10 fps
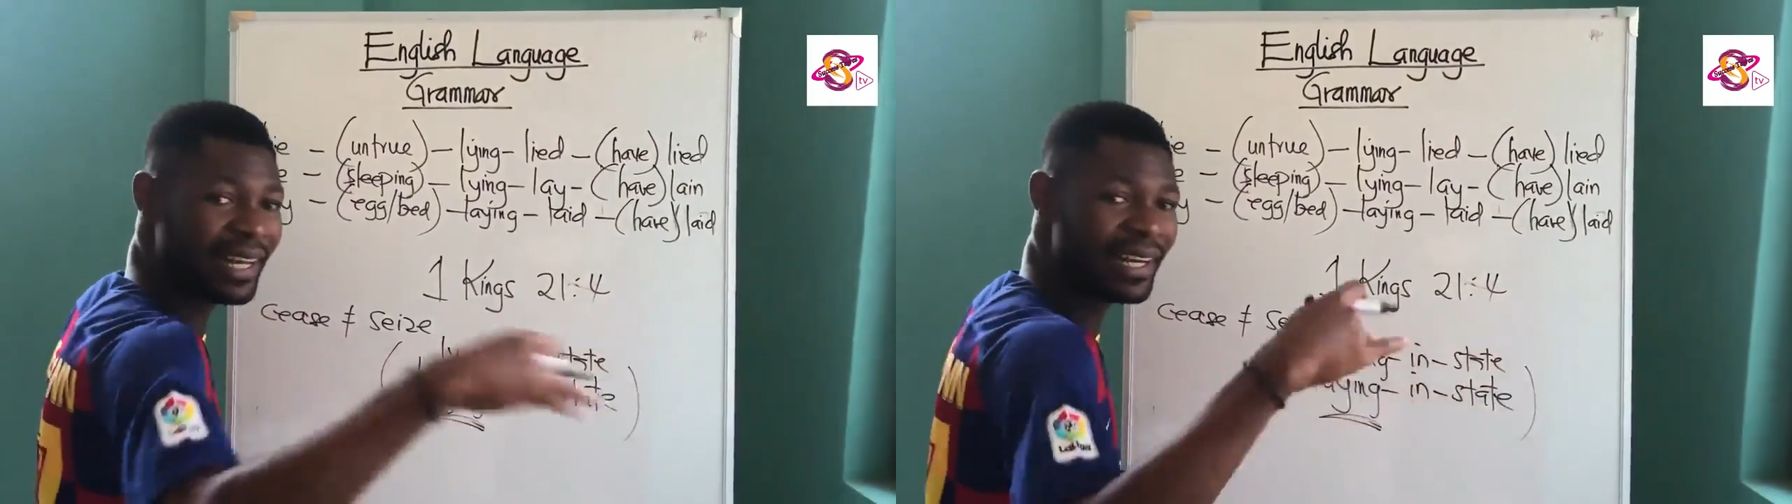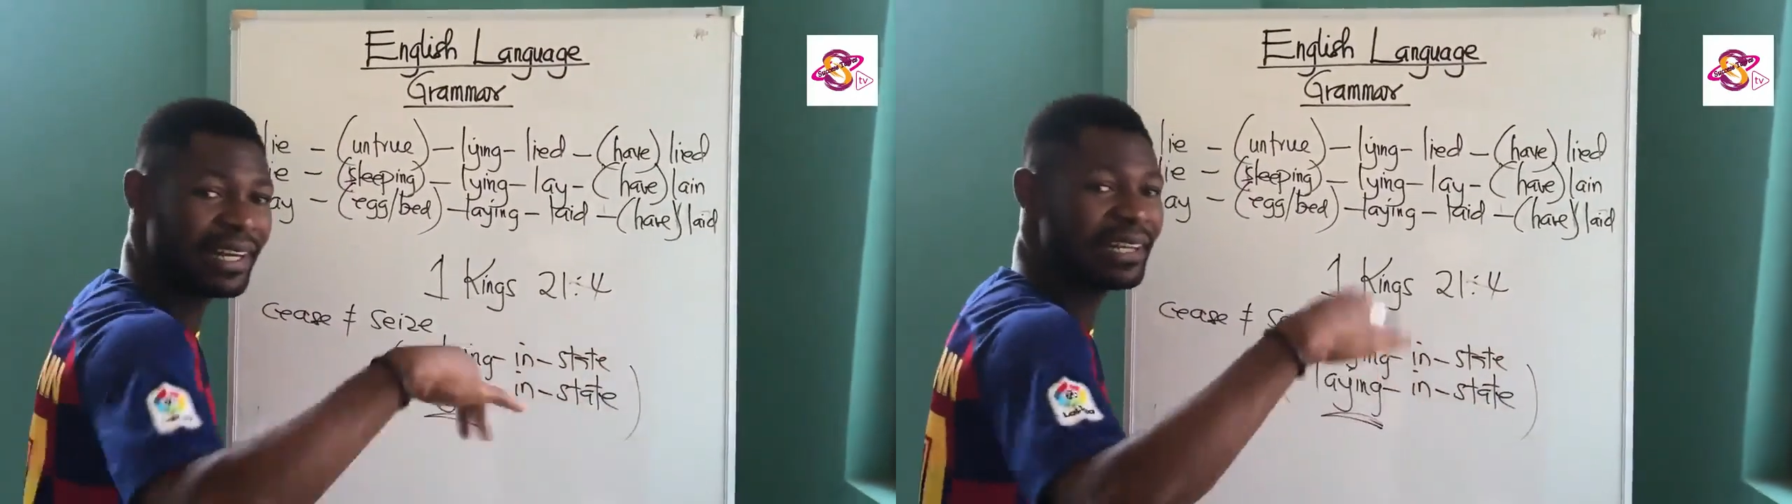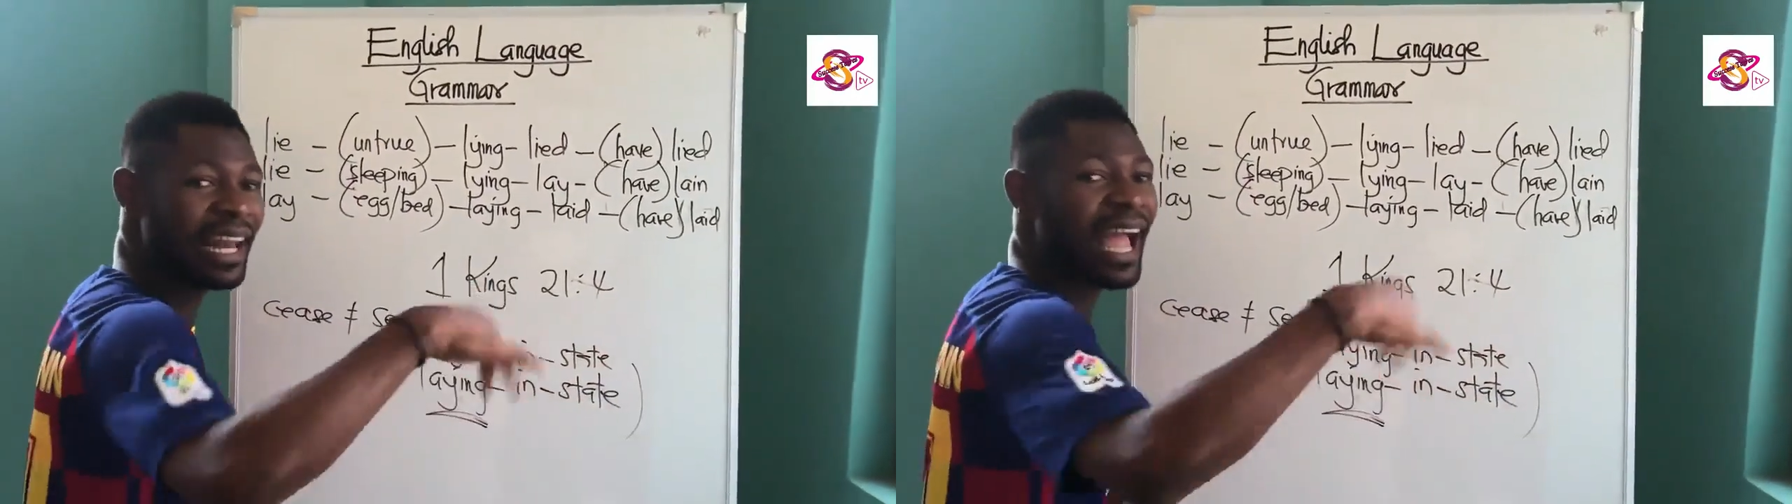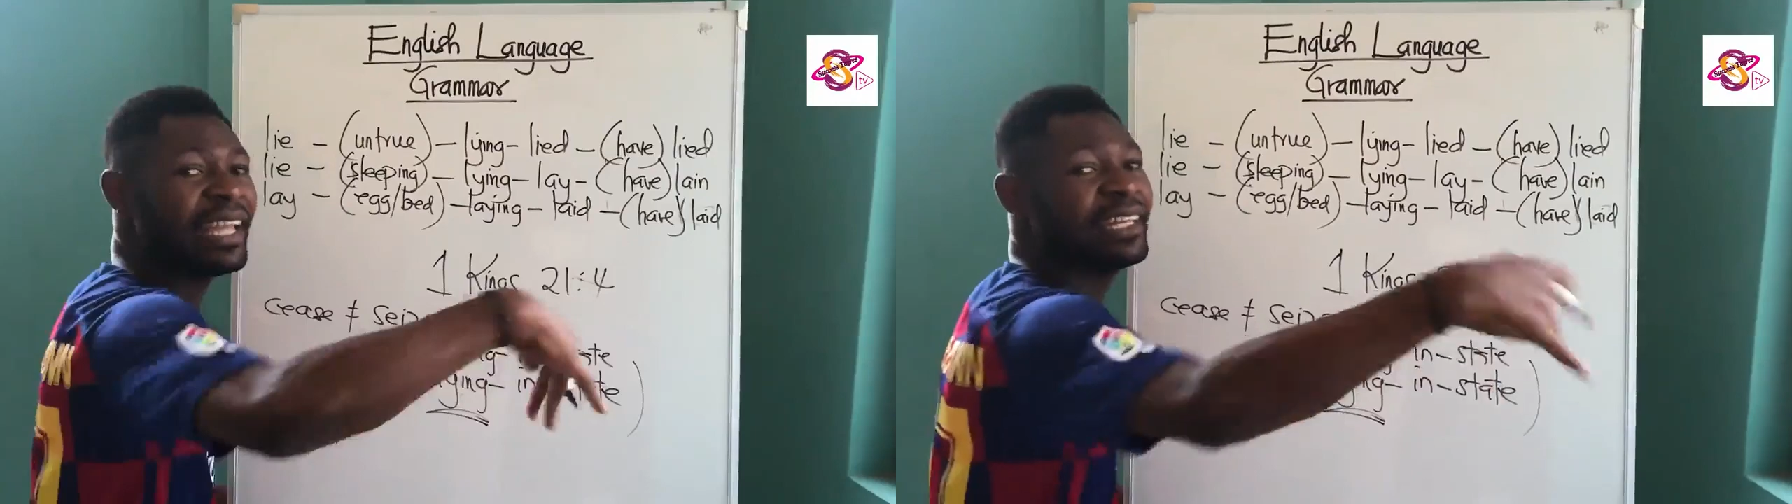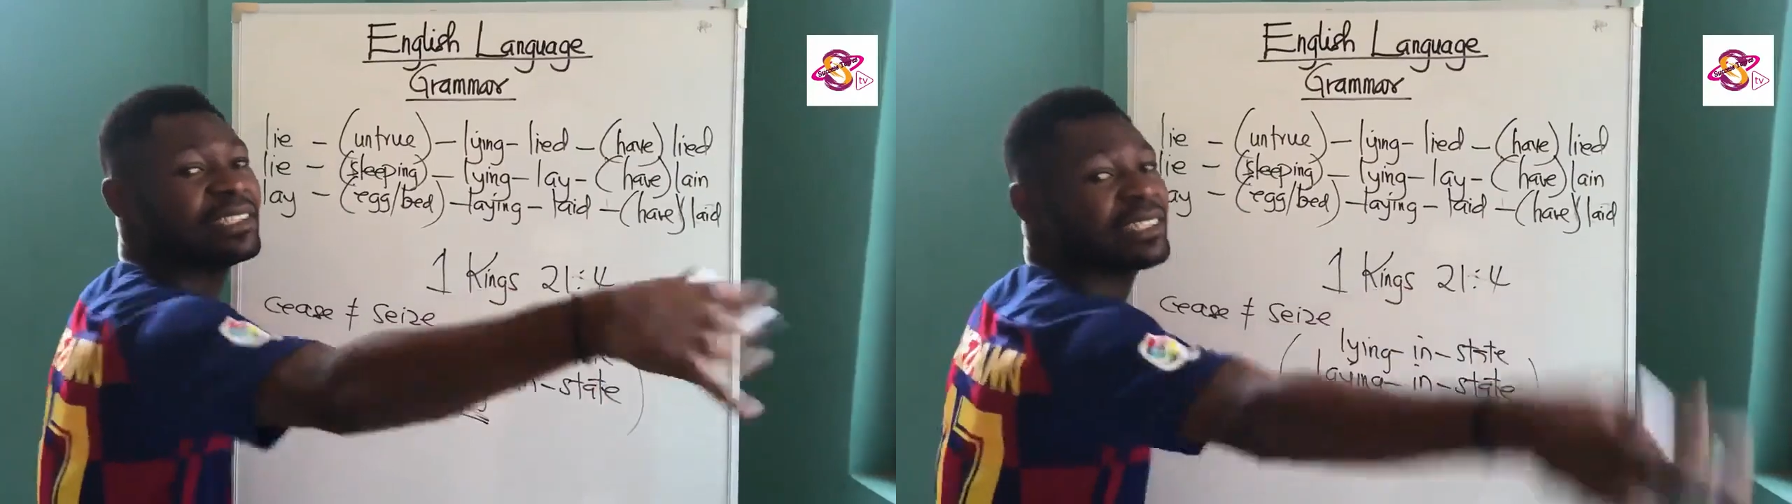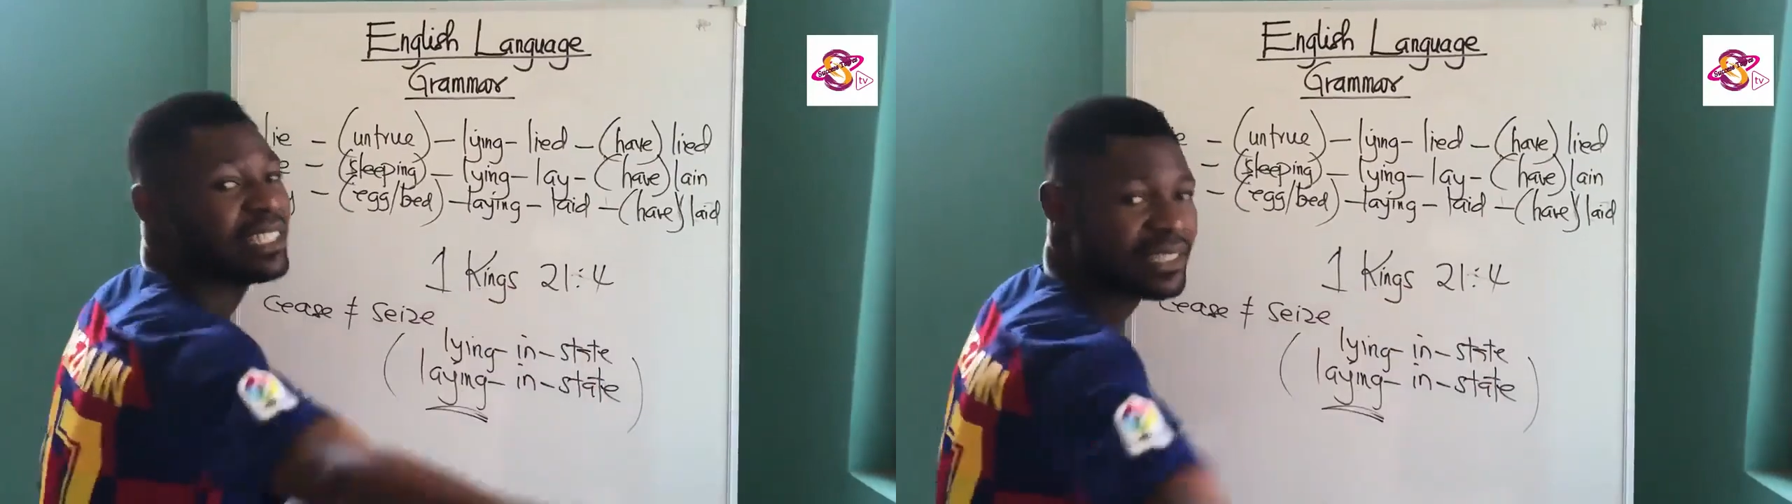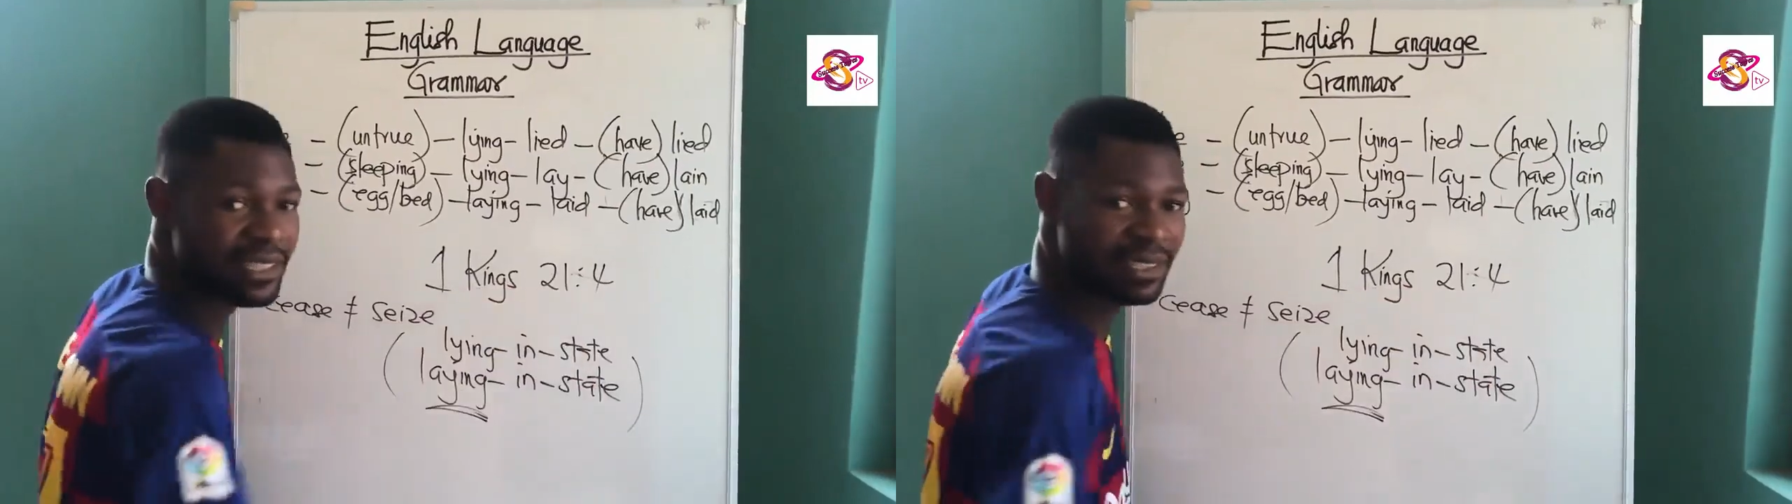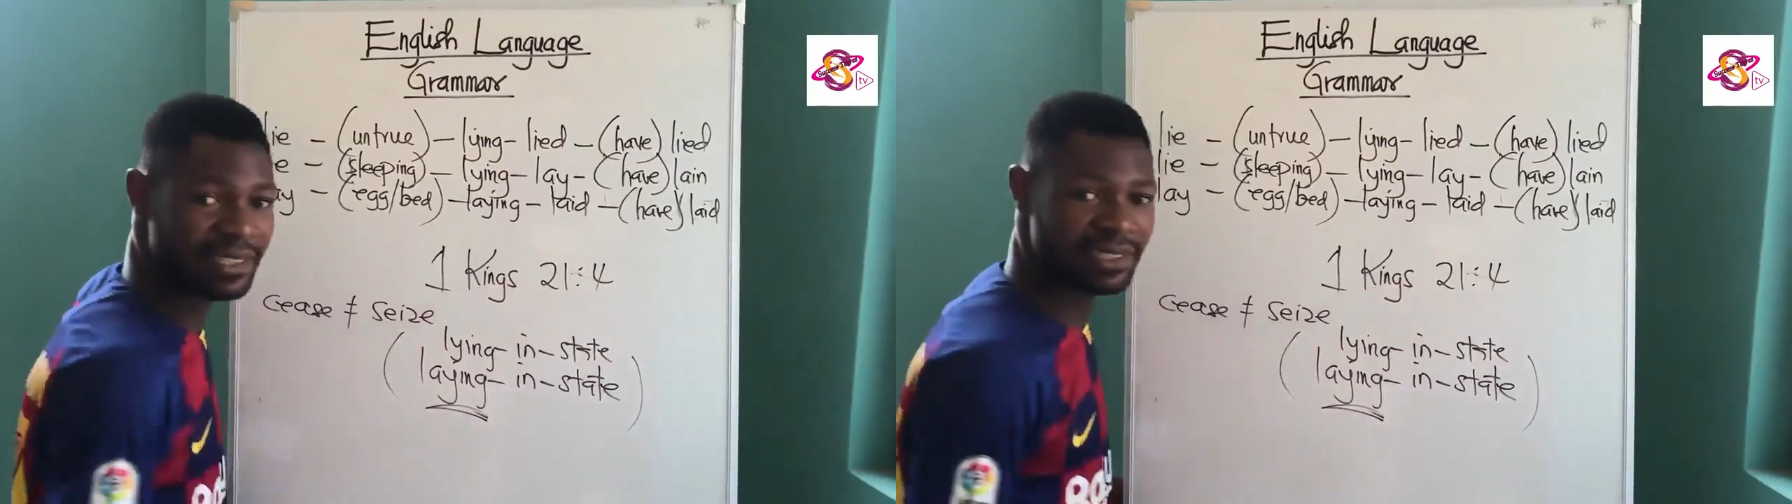and they're lying in state.